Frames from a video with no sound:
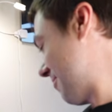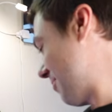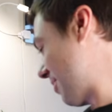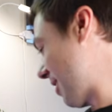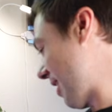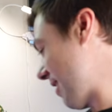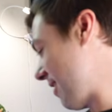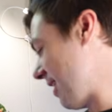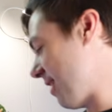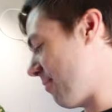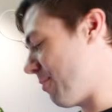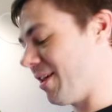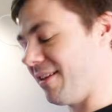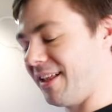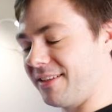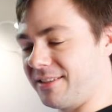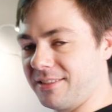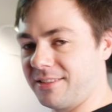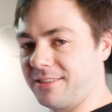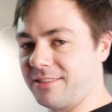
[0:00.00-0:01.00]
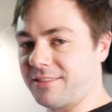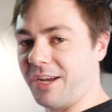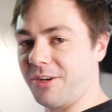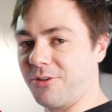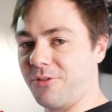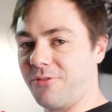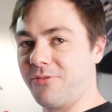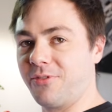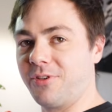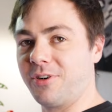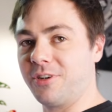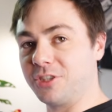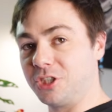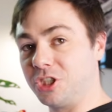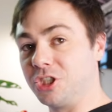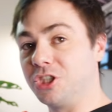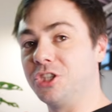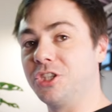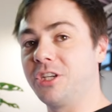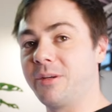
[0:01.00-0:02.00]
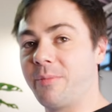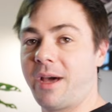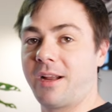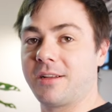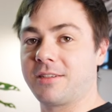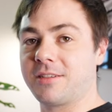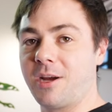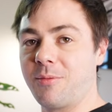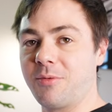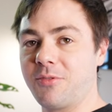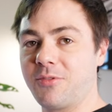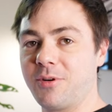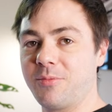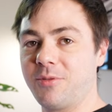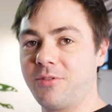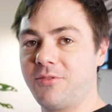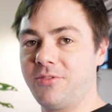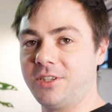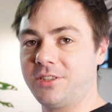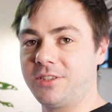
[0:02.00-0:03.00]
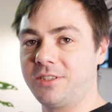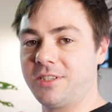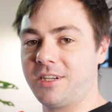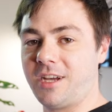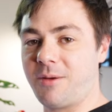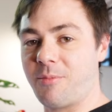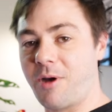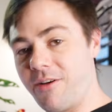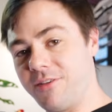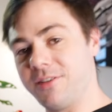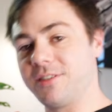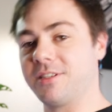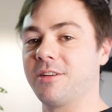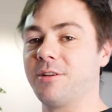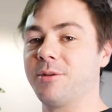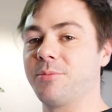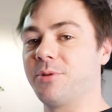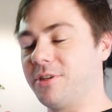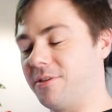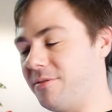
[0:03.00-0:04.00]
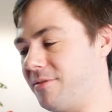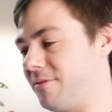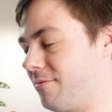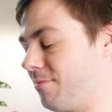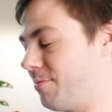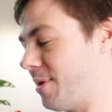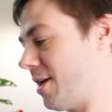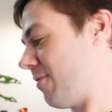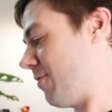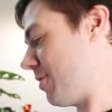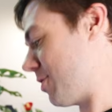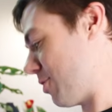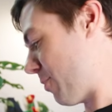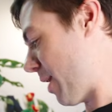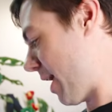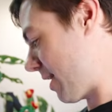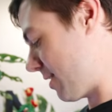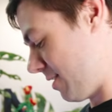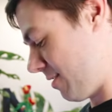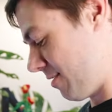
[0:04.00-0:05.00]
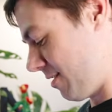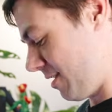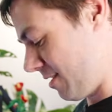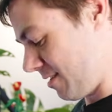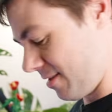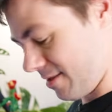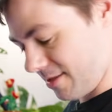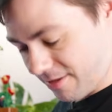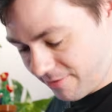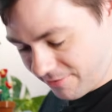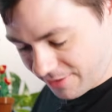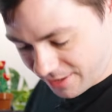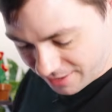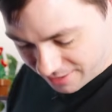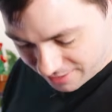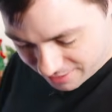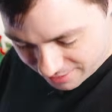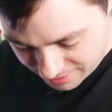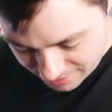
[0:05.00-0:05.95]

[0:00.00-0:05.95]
But I think I'm gonna let this cycle for a good amount of time before I put fish in it. I'm obviously gonna be putting beneficial bacteria and stuff in it.